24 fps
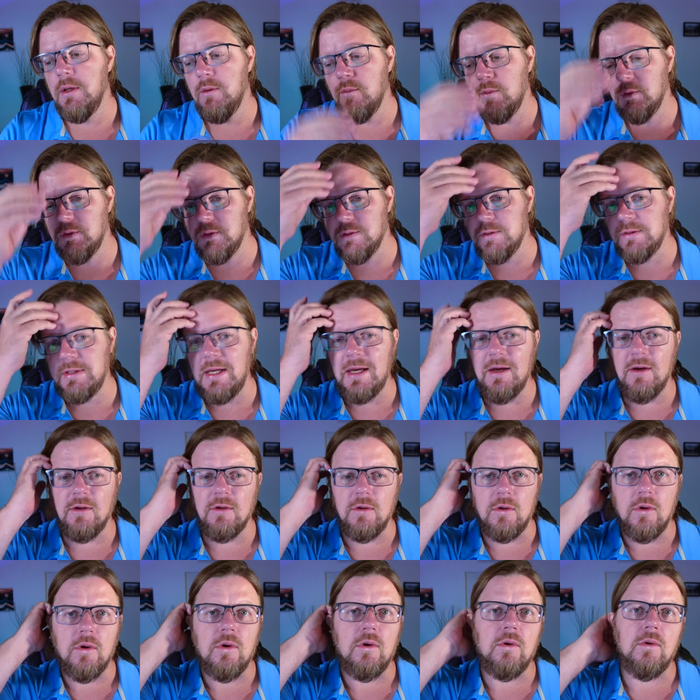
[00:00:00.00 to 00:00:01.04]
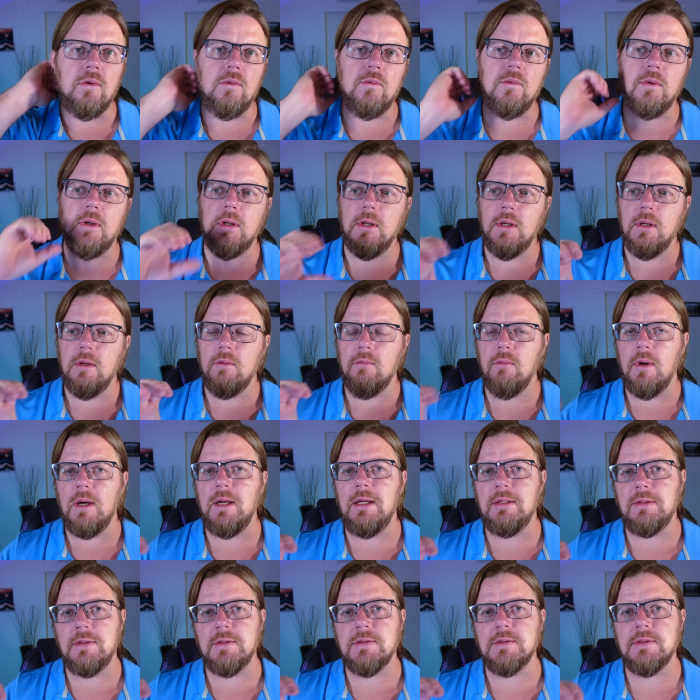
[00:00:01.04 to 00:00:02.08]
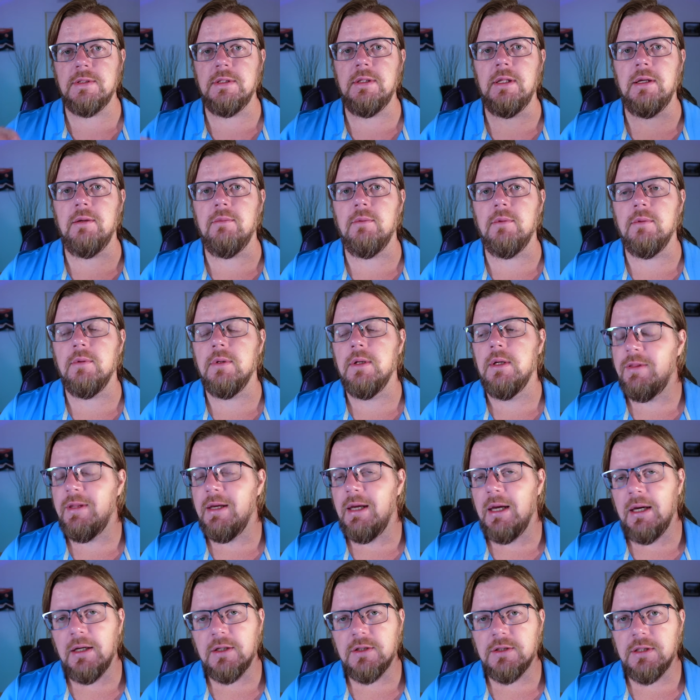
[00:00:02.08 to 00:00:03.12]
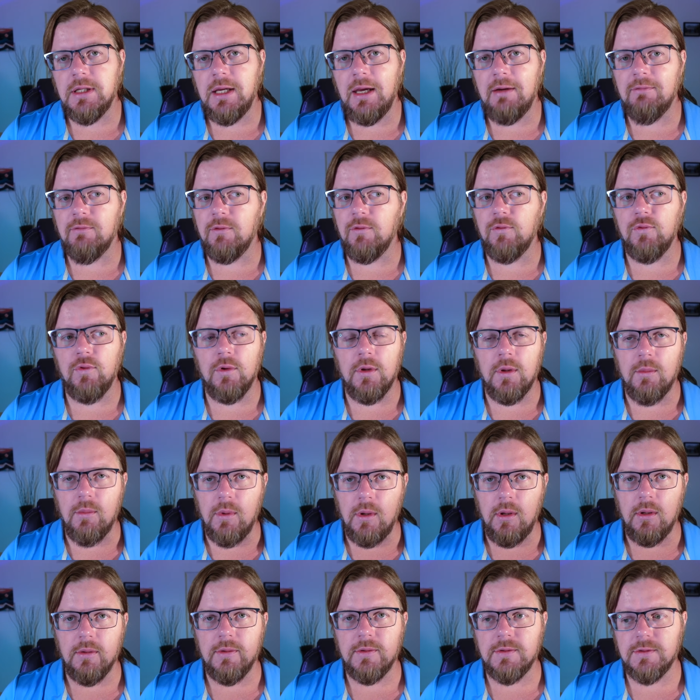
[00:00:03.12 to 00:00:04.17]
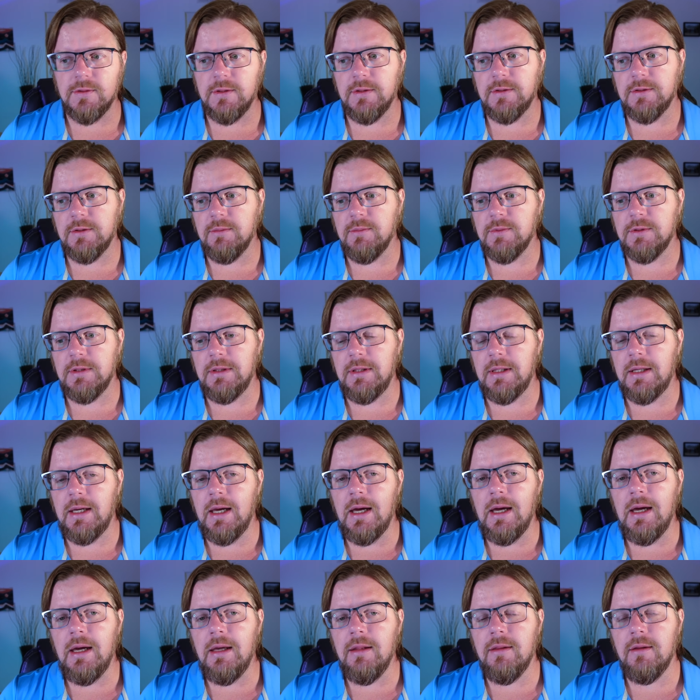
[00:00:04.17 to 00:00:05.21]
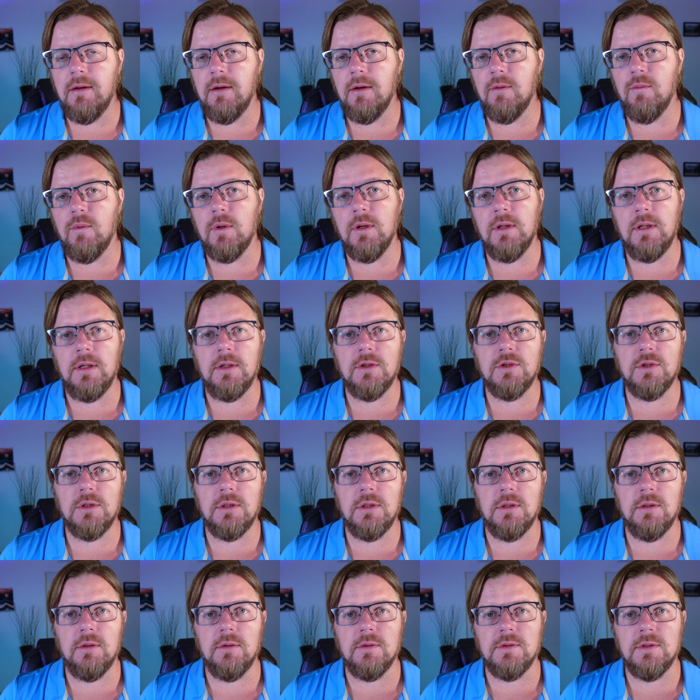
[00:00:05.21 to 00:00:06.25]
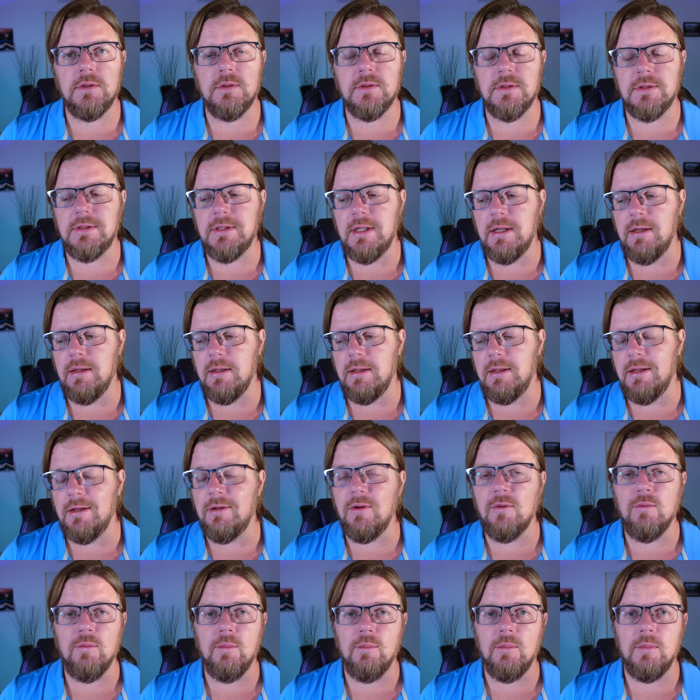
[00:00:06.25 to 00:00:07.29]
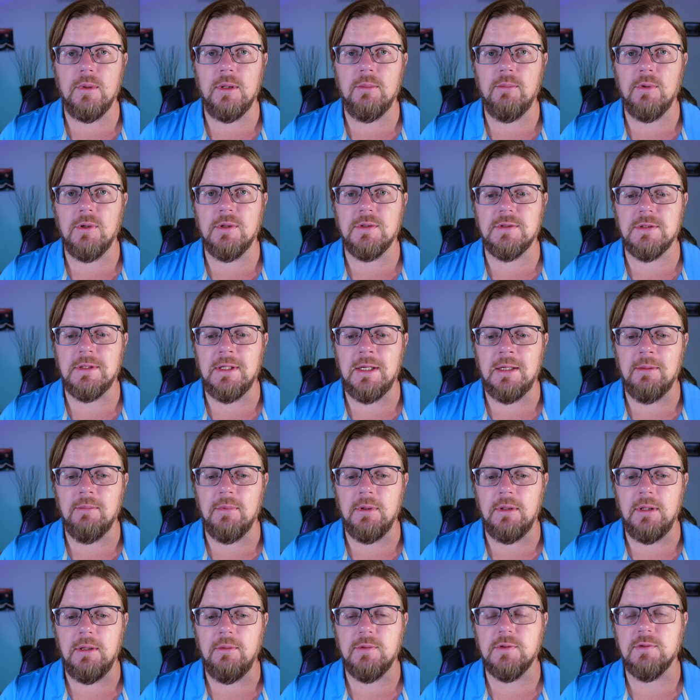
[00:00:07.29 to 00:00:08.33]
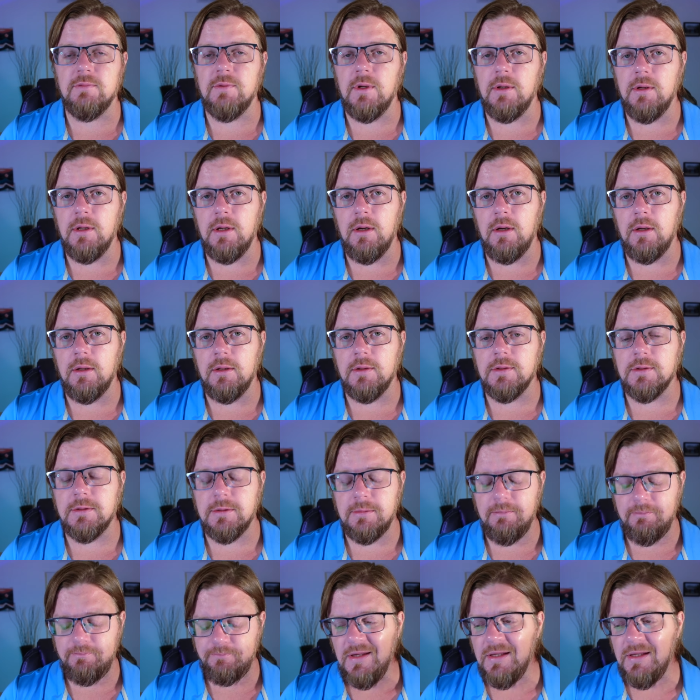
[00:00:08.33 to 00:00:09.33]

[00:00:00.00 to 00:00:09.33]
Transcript: which is down low right at the sea level. They actually have control of all the systems. And the guy there, one of the engineers, he's Italian. I don't remember his name, but he was very honest.